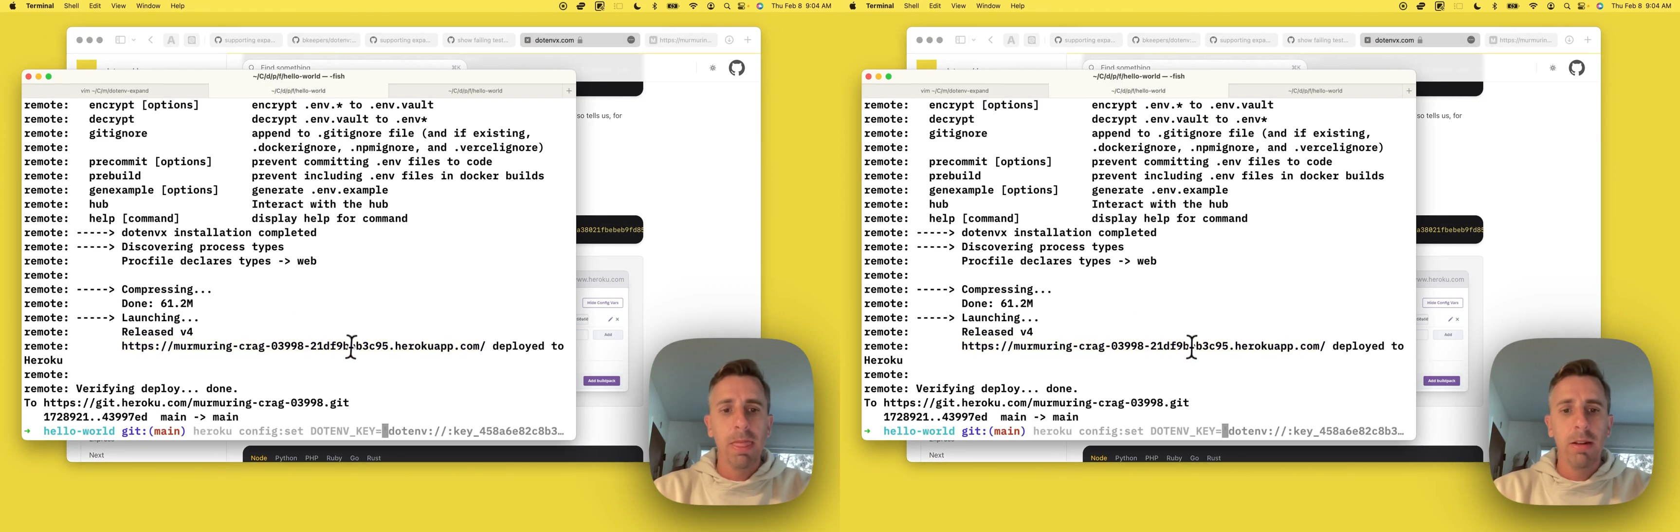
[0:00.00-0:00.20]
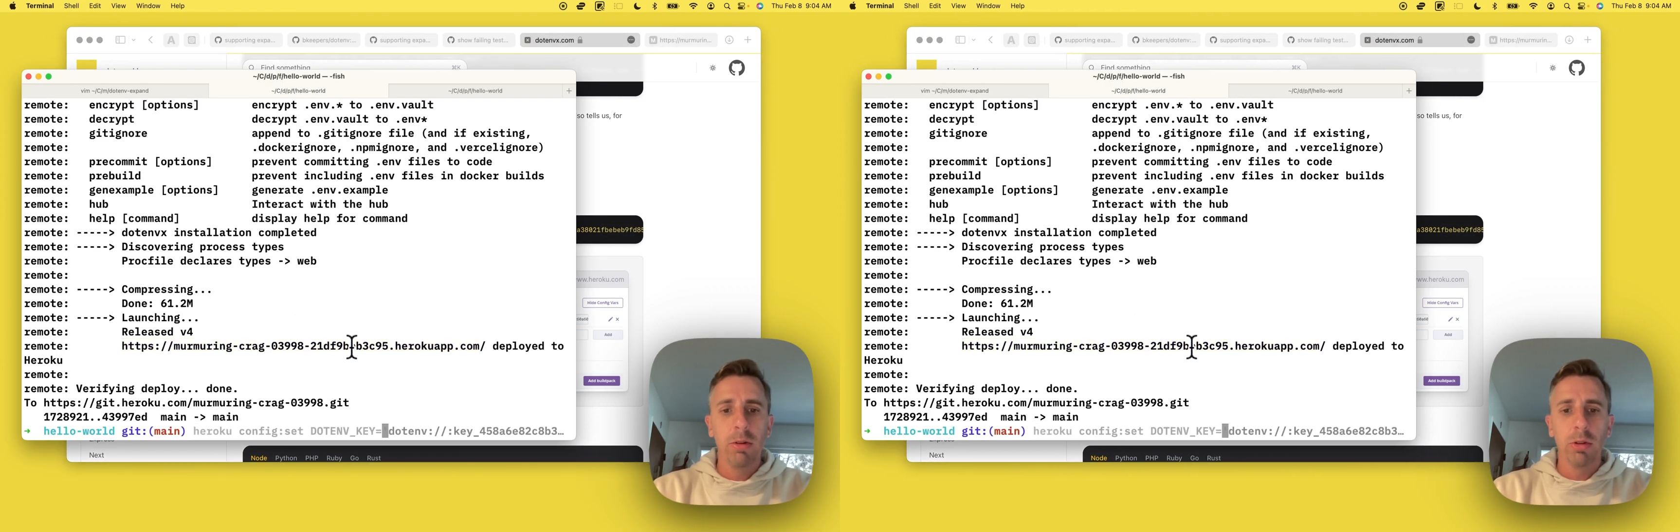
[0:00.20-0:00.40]

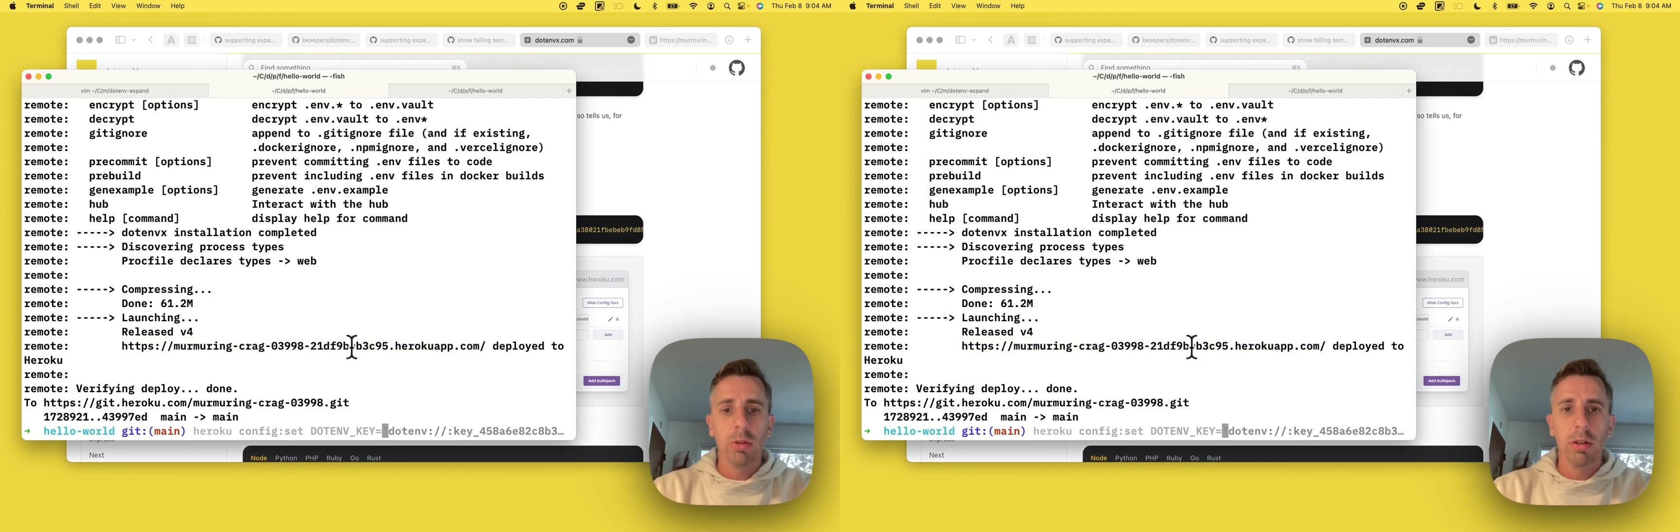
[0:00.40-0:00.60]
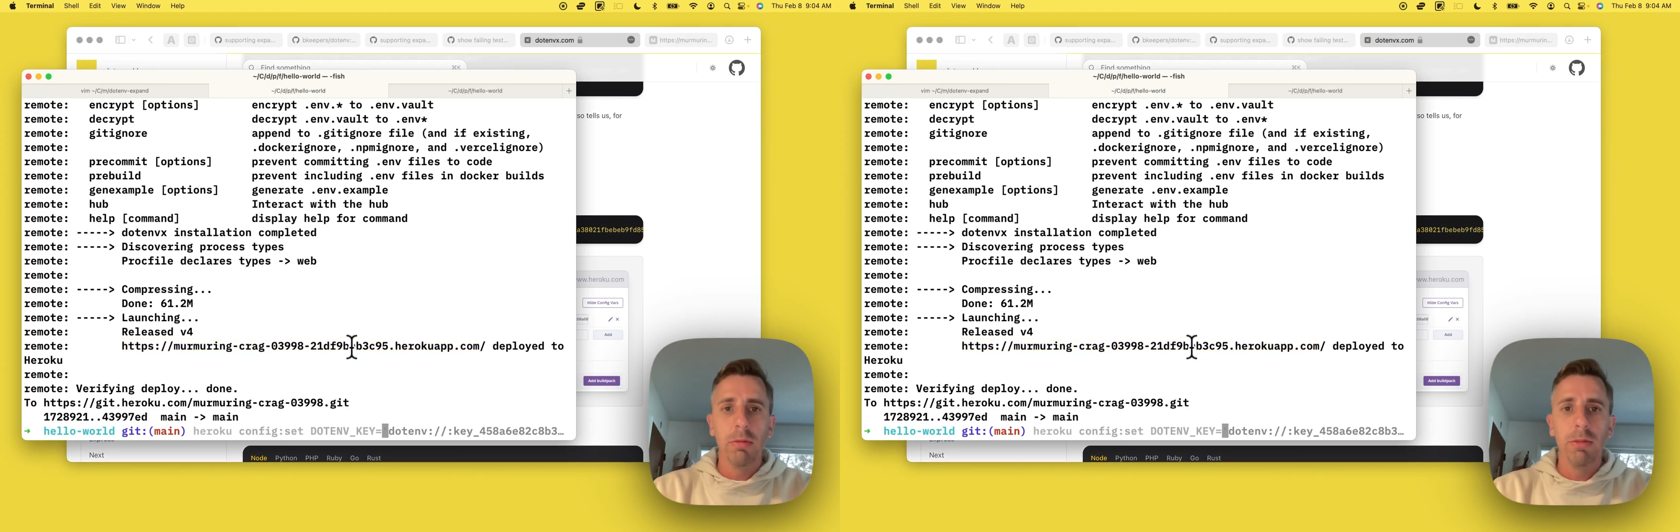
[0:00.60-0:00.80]

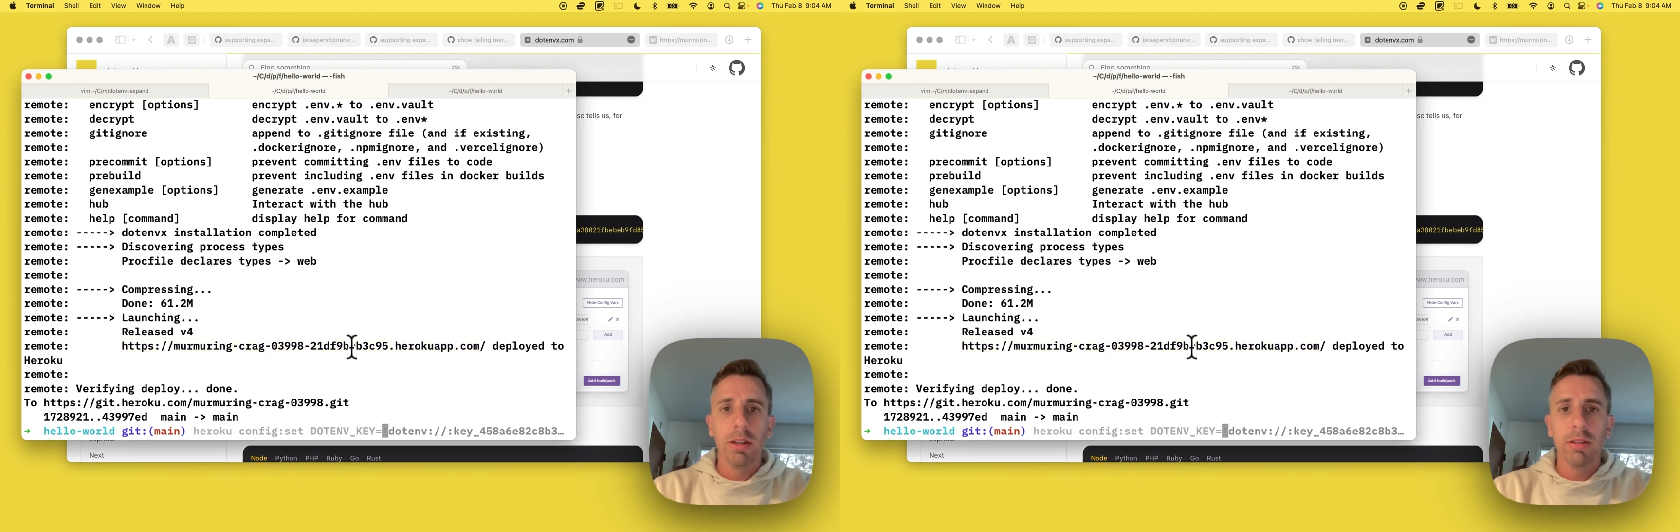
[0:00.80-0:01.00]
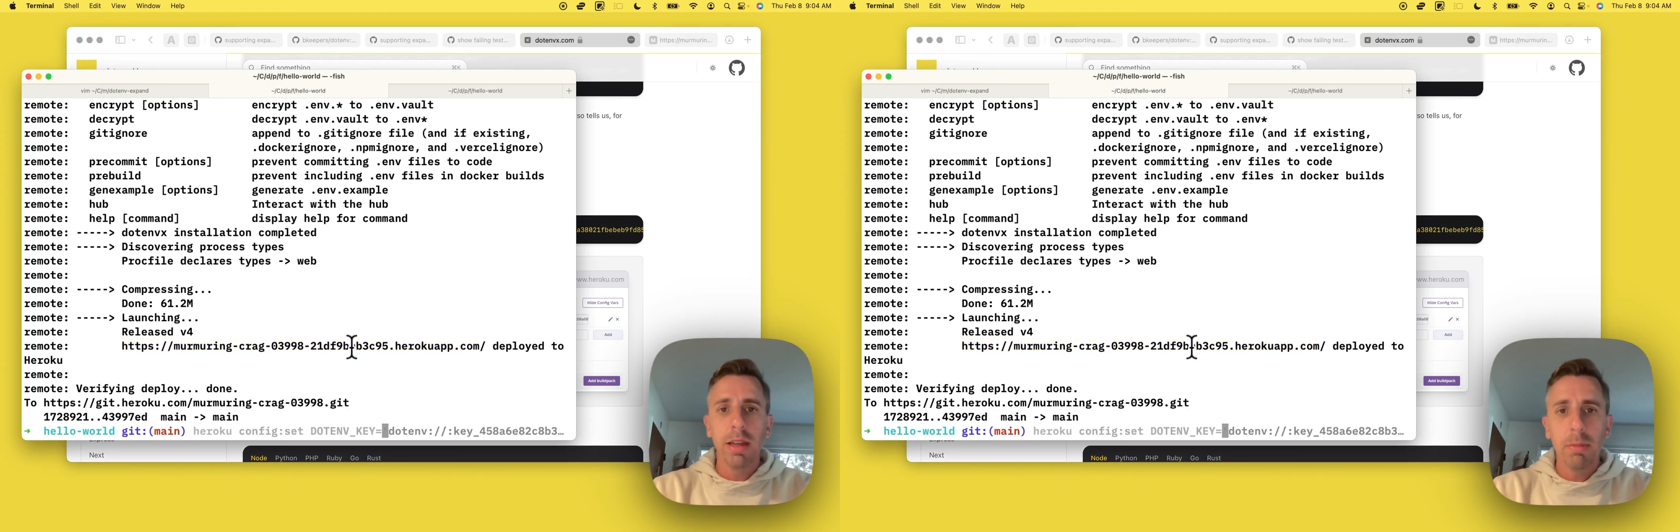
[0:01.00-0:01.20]
Heroku
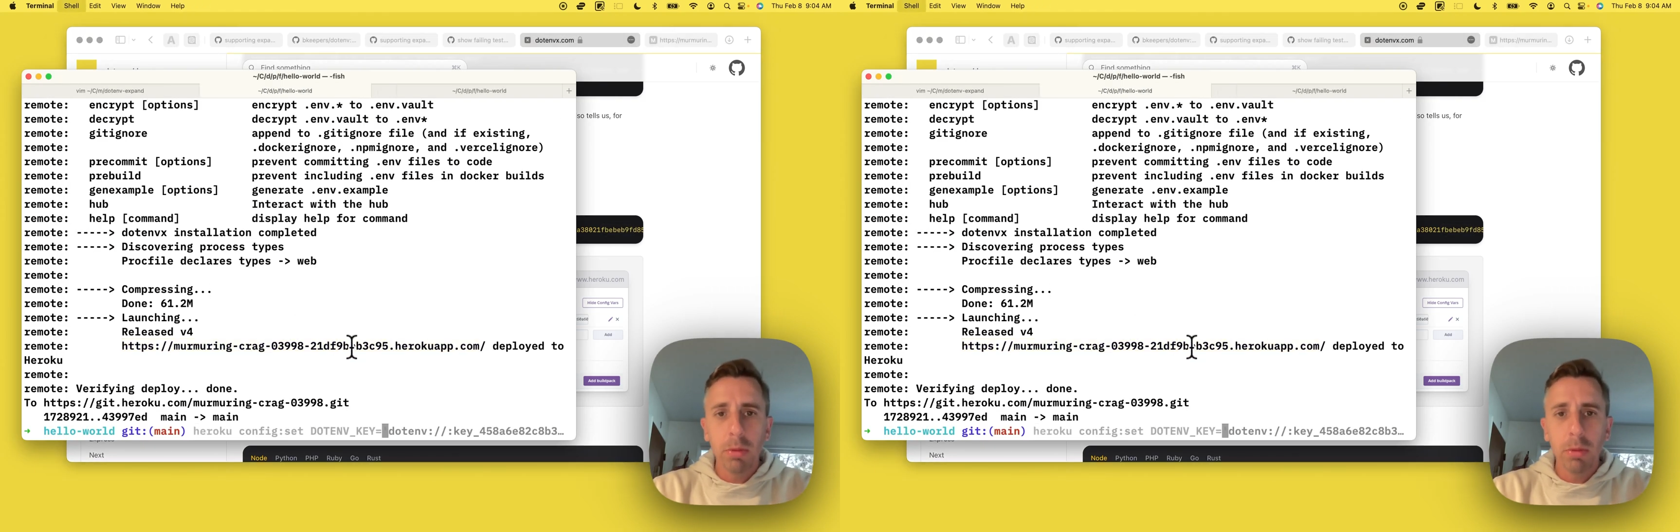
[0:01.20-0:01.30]
config set.